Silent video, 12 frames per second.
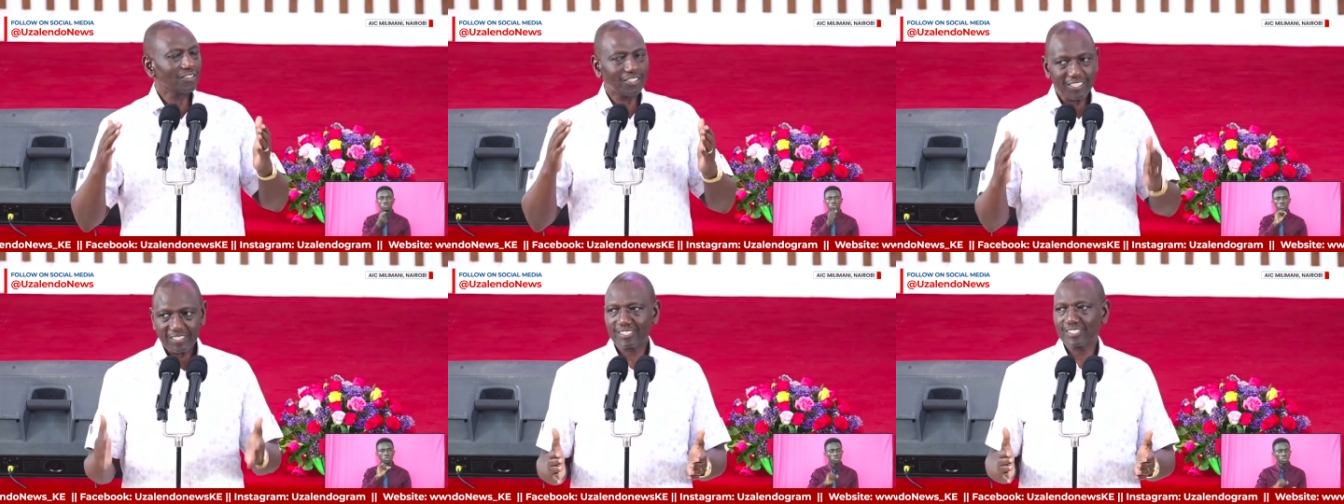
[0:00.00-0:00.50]

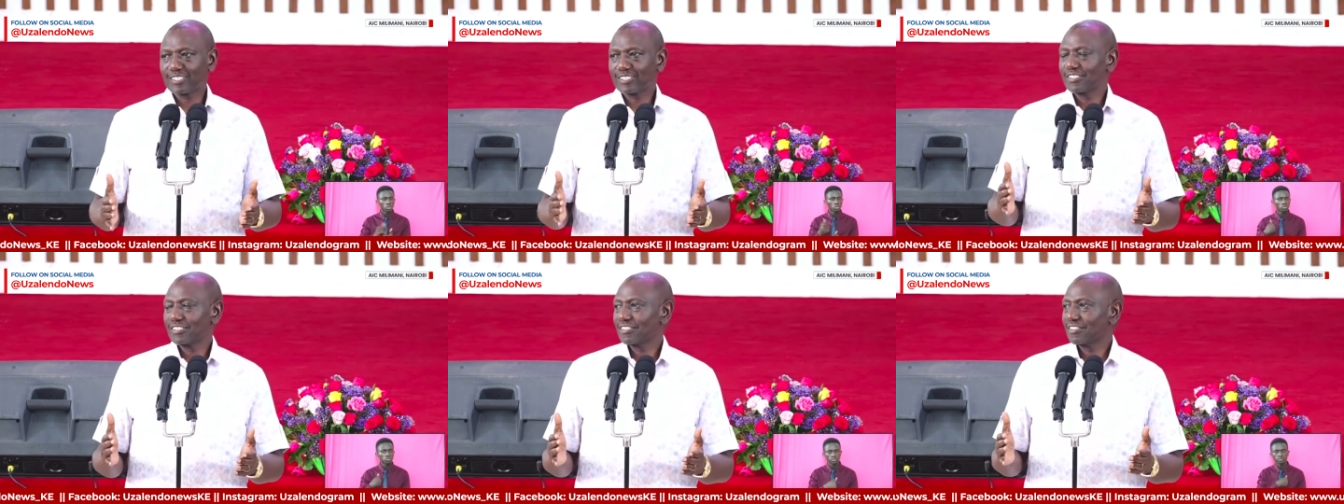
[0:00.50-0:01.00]
these
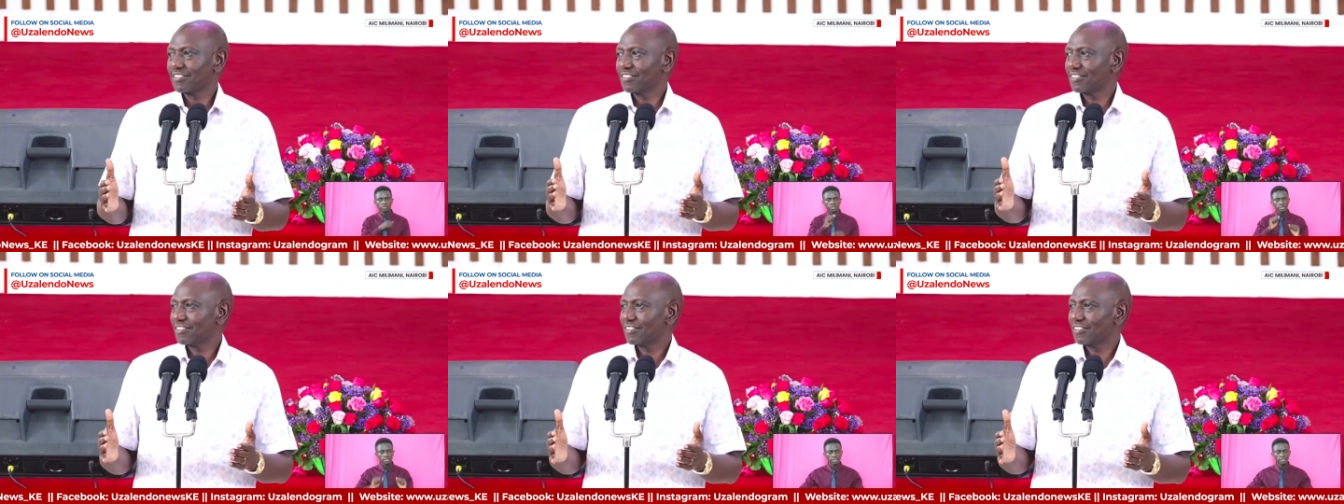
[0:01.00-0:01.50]

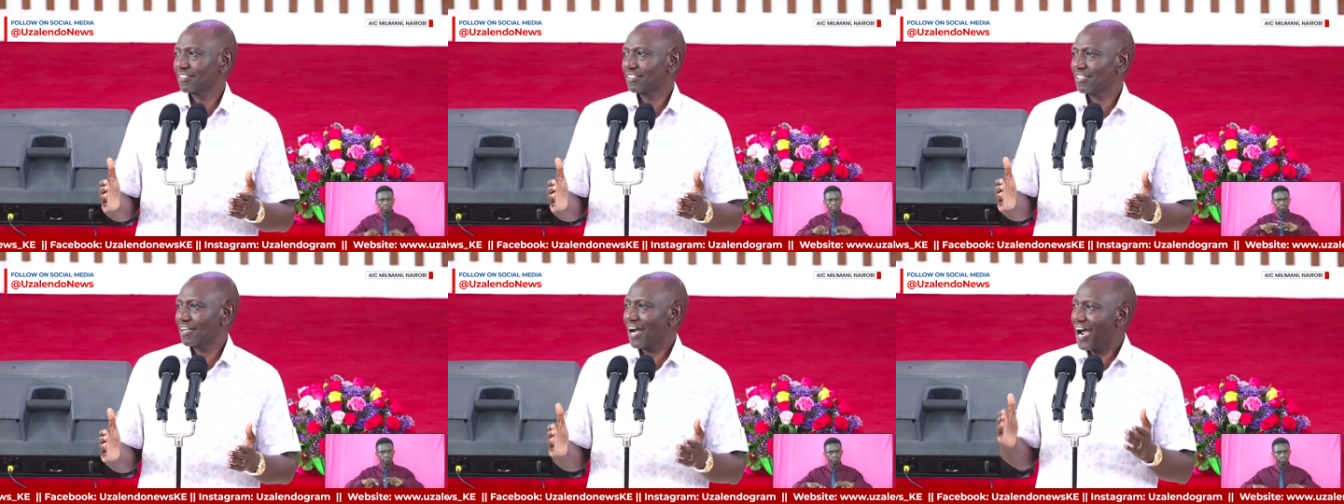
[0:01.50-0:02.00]

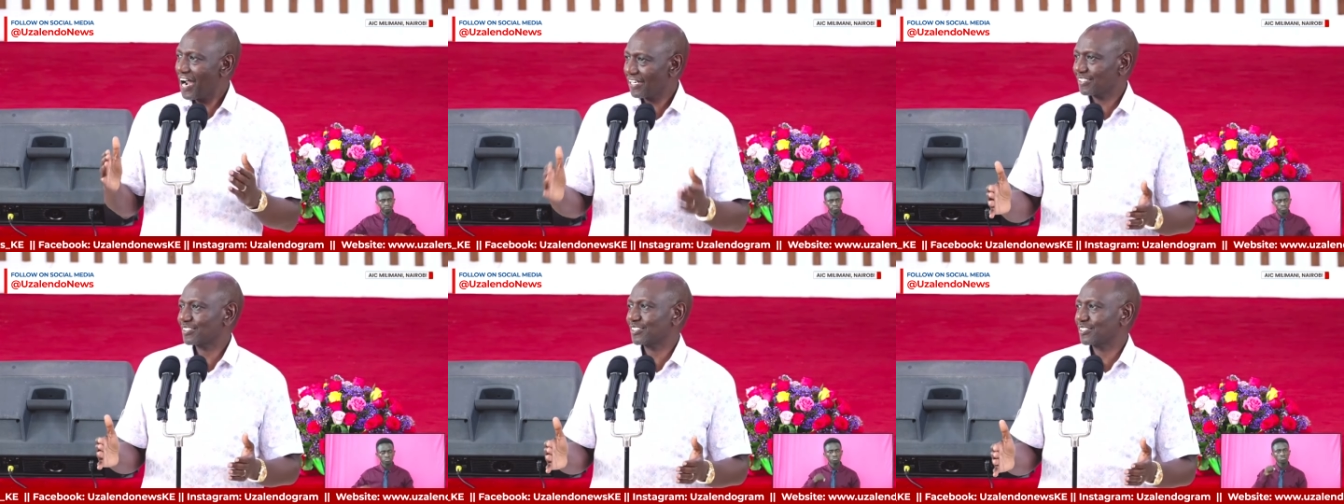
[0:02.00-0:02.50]

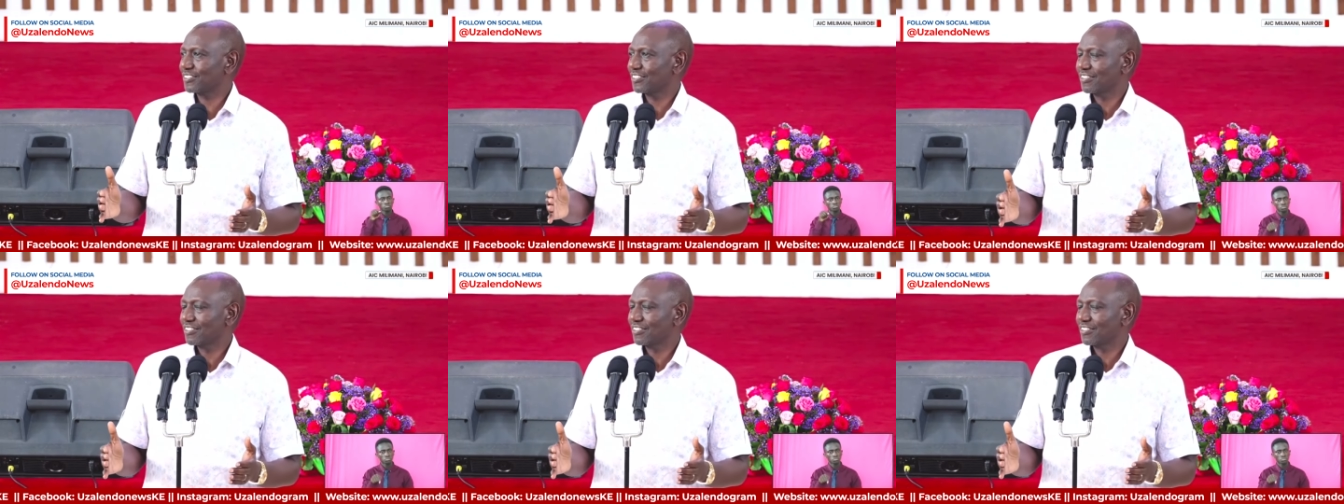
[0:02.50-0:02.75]
acts